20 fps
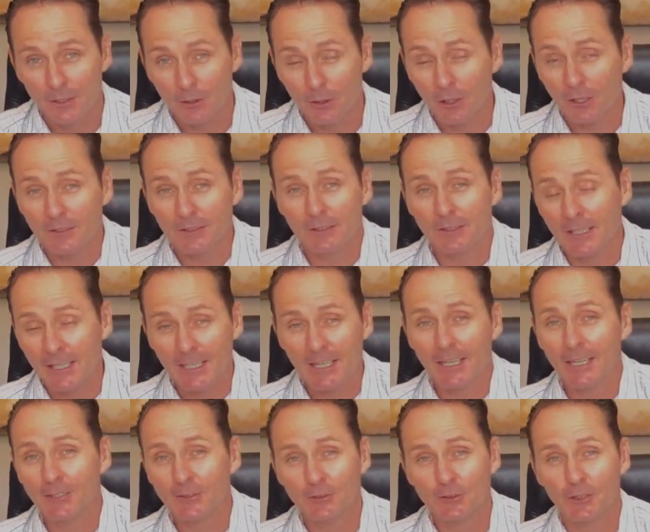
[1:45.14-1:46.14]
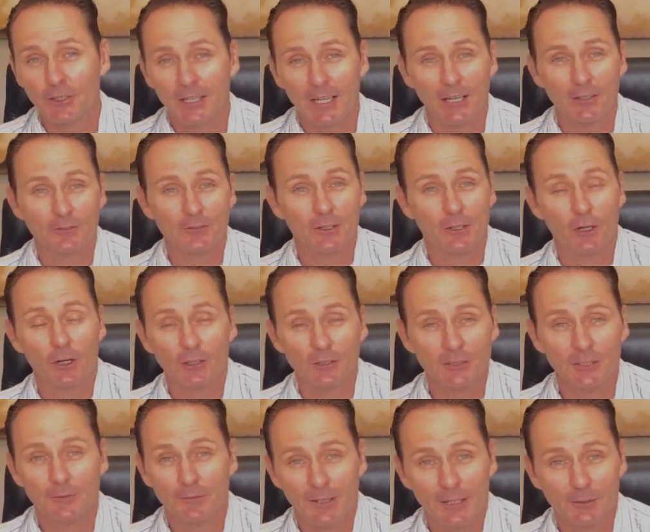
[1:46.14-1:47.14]
Not taking into account the
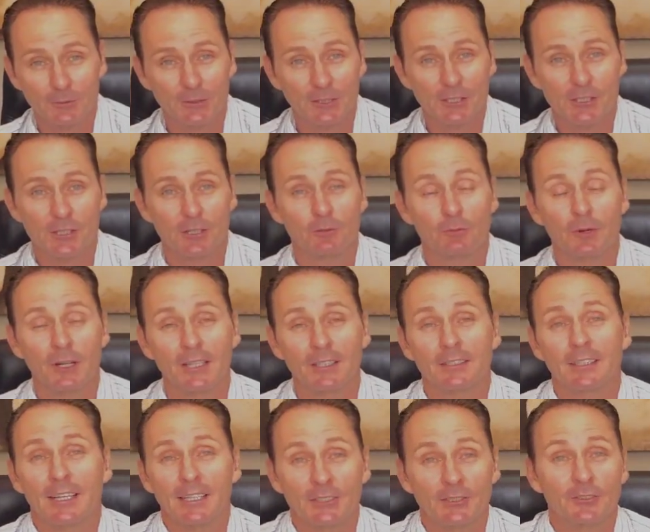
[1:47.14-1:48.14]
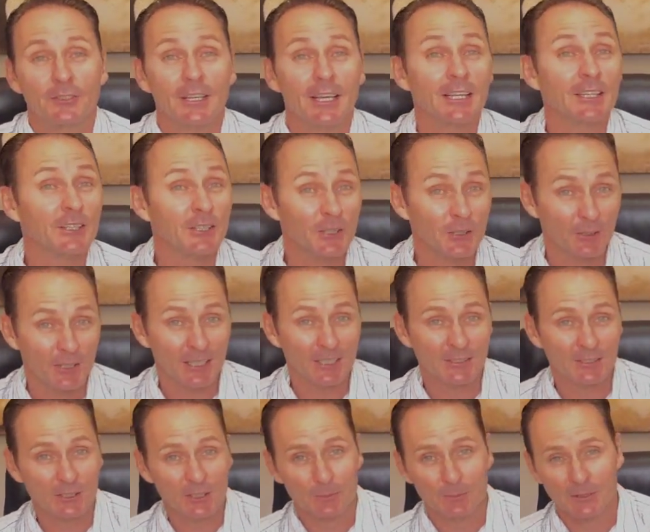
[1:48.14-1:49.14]
cost of acquisition, what it takes to get new
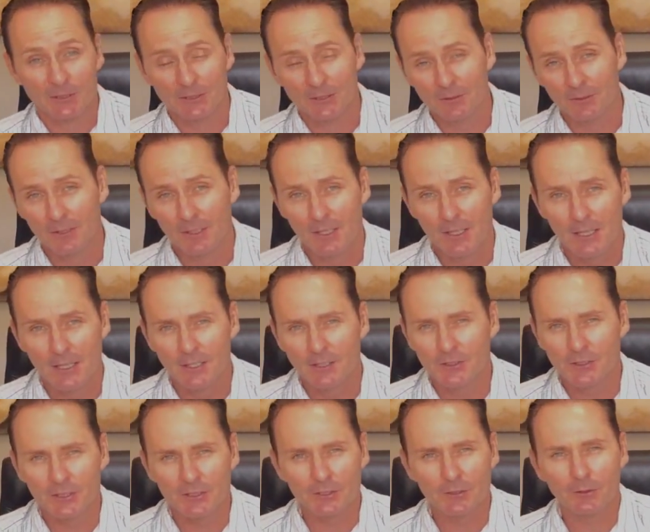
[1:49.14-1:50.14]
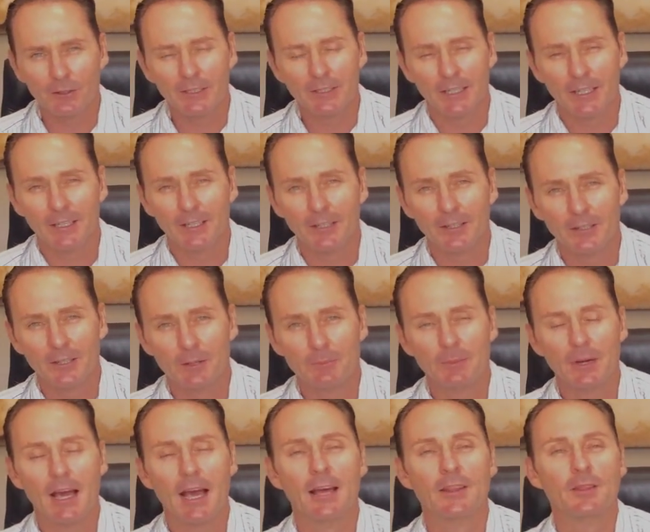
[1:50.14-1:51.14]
customers, just retaining
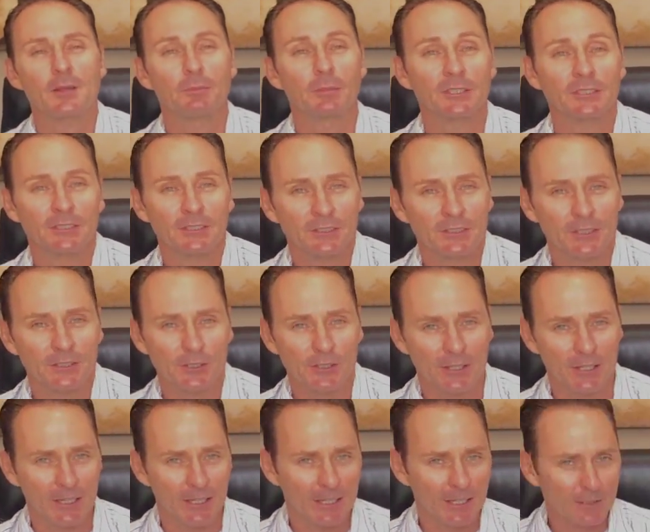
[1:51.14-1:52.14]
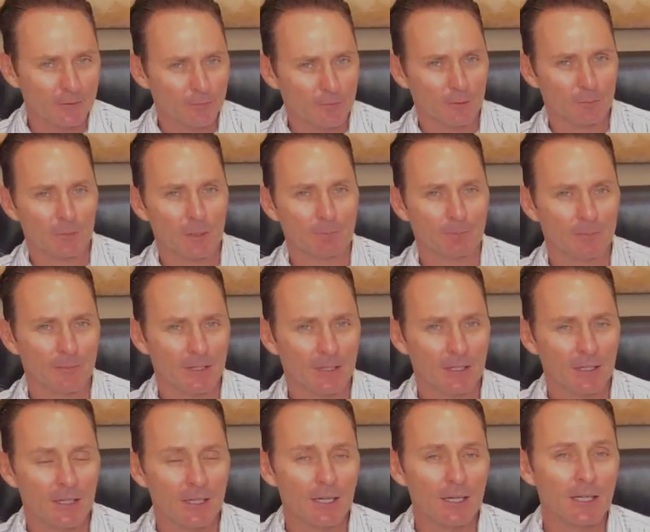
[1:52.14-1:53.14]
them and the business that you're going to get from them.
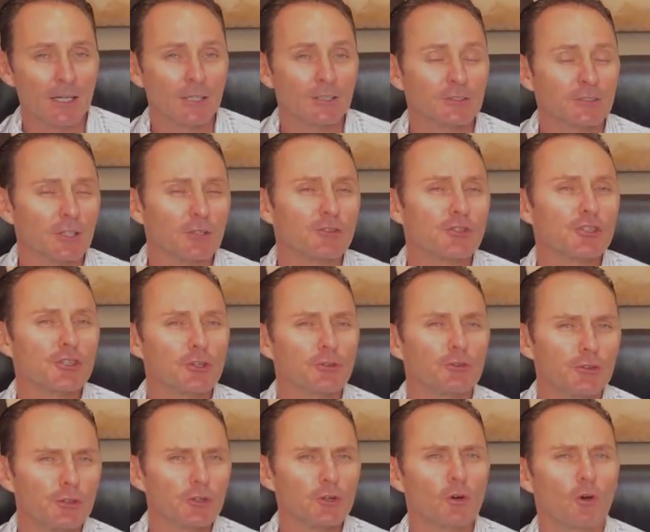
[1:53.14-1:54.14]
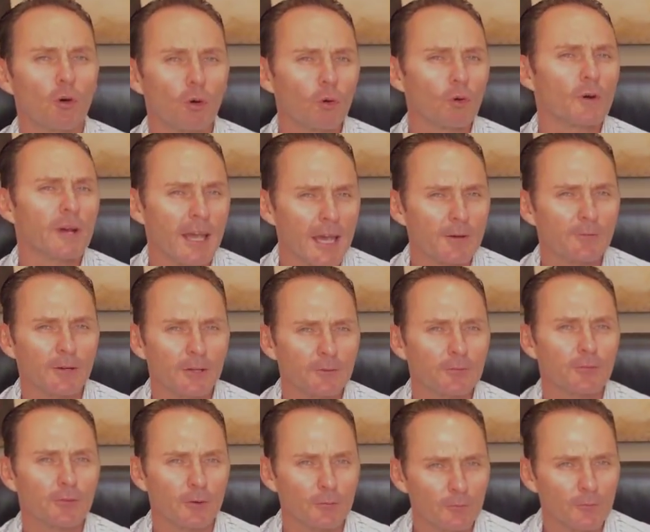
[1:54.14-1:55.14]
So should you call
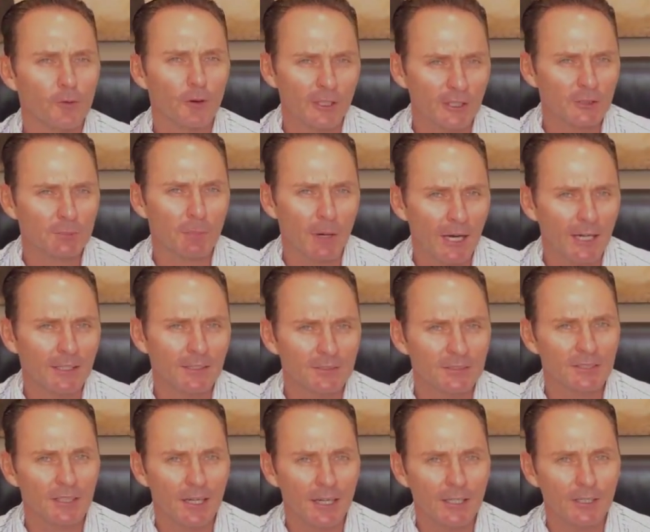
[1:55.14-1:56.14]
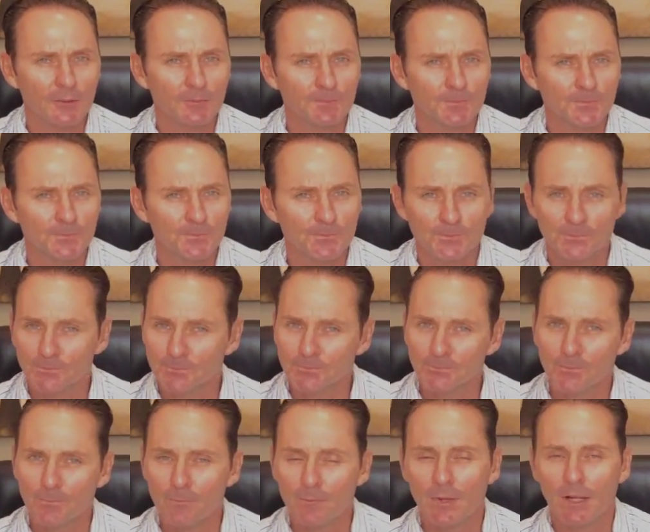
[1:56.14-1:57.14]
Kevin from Voice by Design?
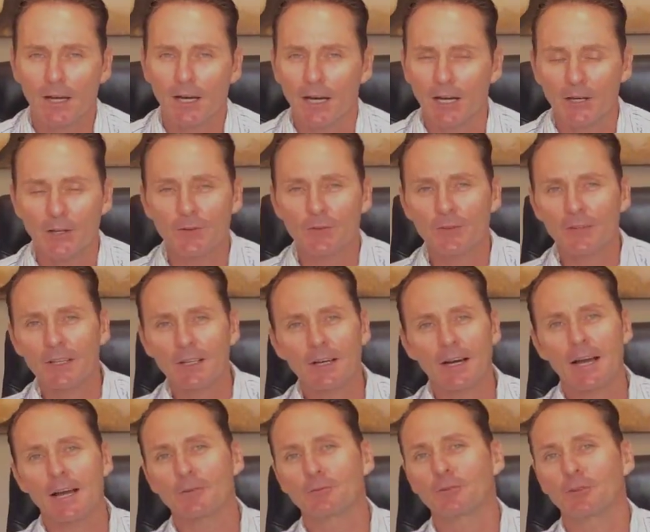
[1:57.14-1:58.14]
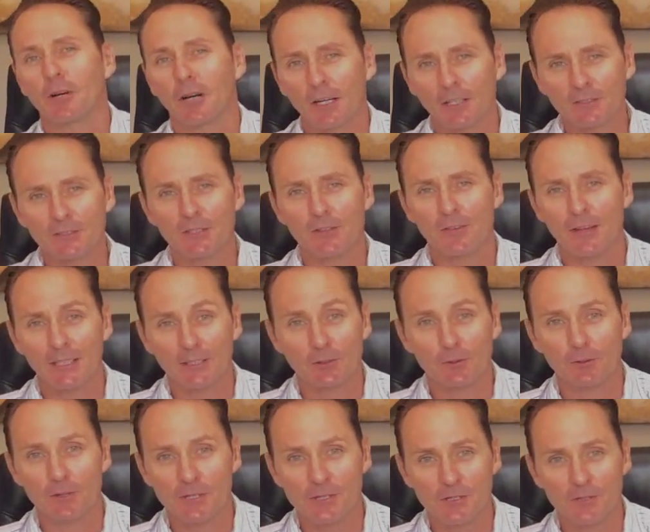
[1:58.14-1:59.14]
I don't think I have to answer
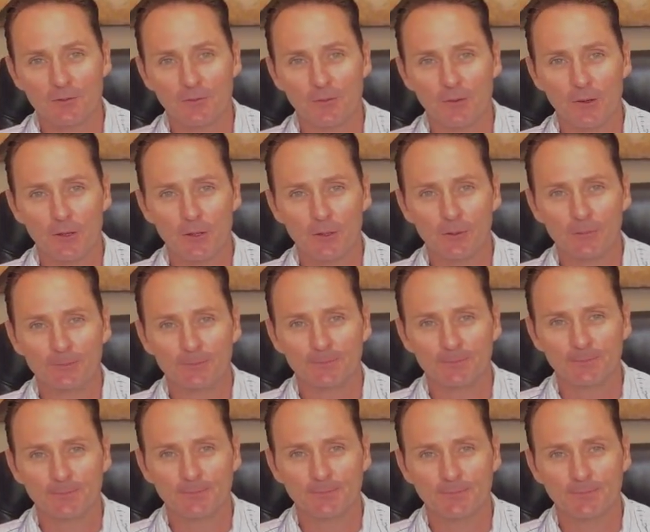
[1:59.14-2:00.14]
that question for you.